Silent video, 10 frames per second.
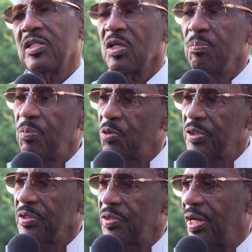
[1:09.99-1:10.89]
It is
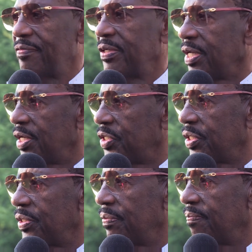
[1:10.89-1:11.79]
important to have
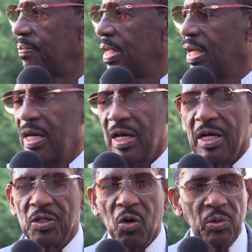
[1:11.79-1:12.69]
education,
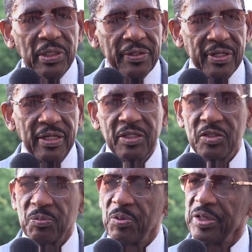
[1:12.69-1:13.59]
and the only
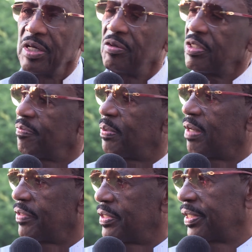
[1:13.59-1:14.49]
thing to bring you out of
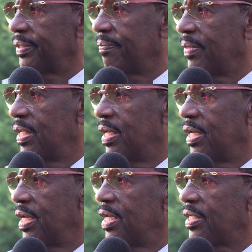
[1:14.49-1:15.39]
poverty
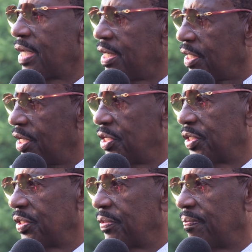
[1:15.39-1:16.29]
is
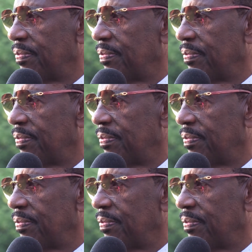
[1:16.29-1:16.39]
education.